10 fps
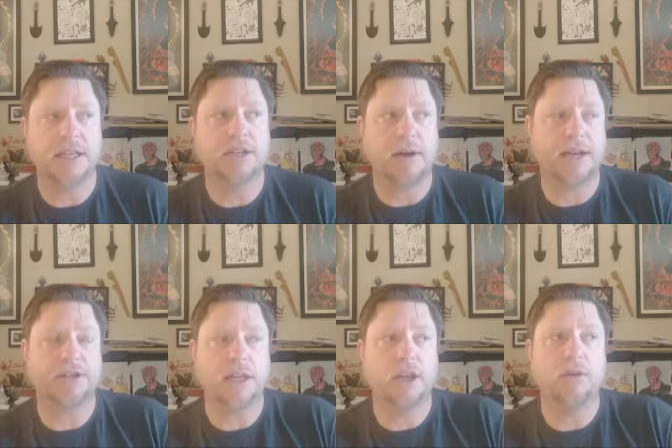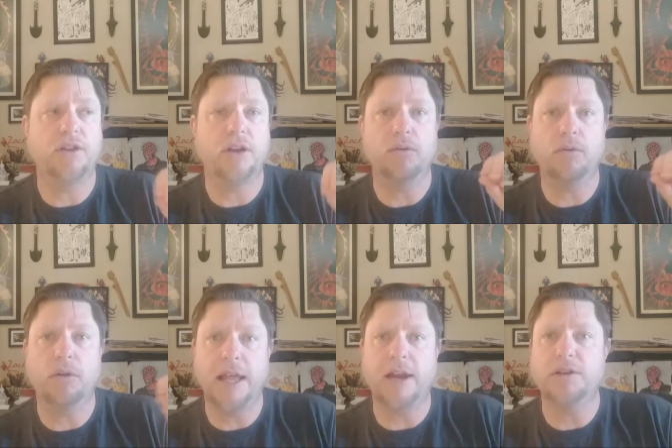These are actually using
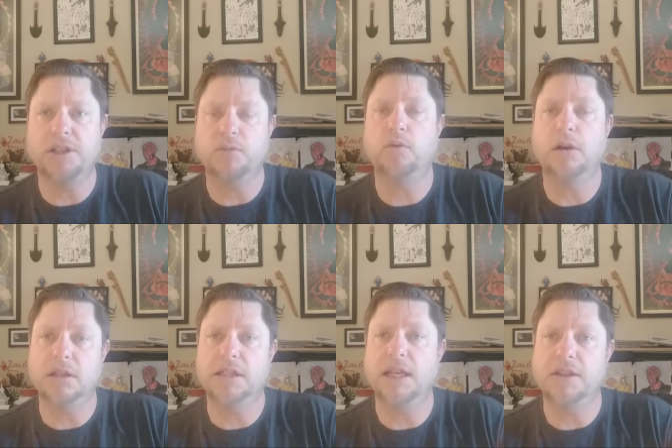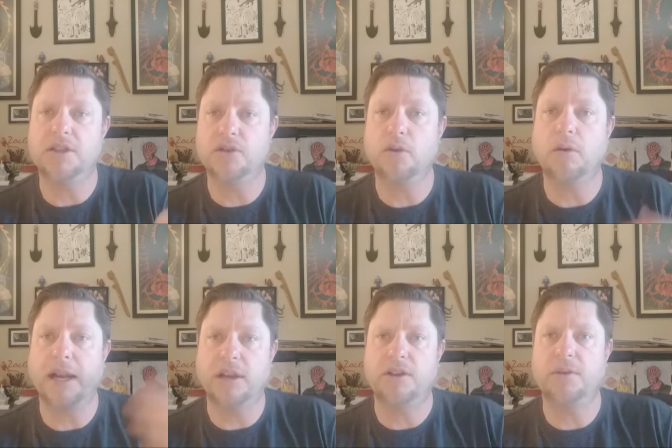letters and words in the
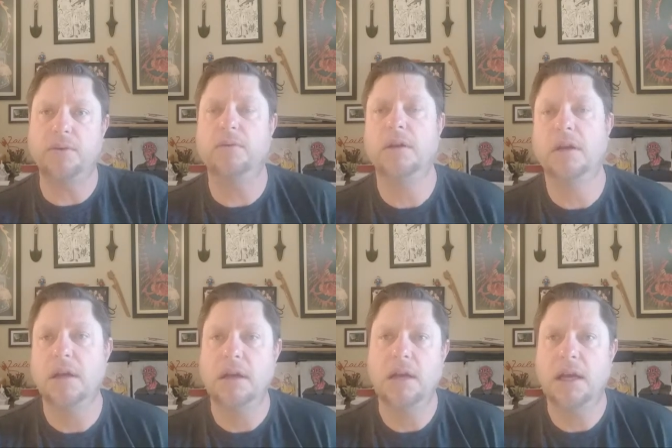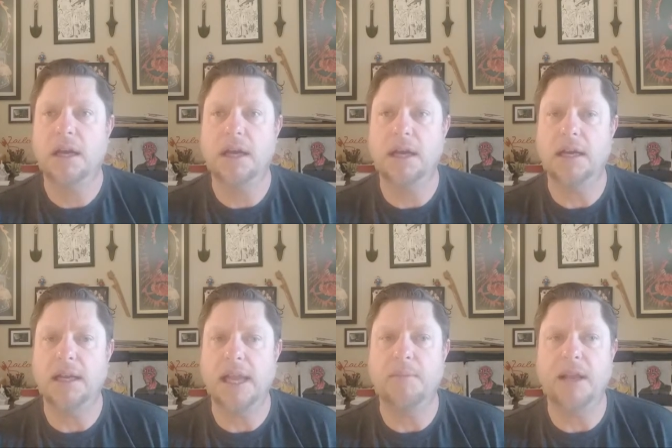story to
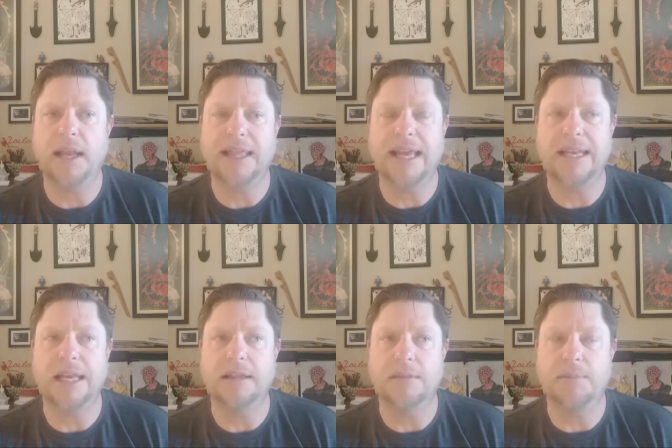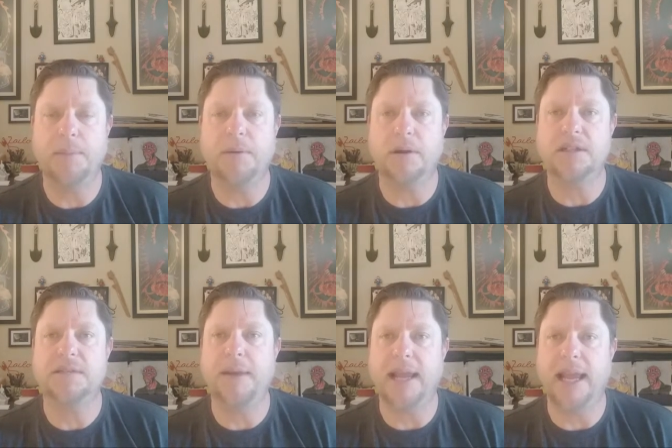emulate the idea that people are
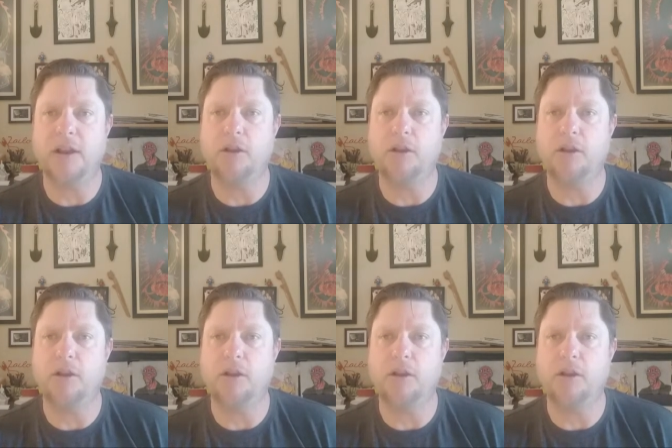speaking,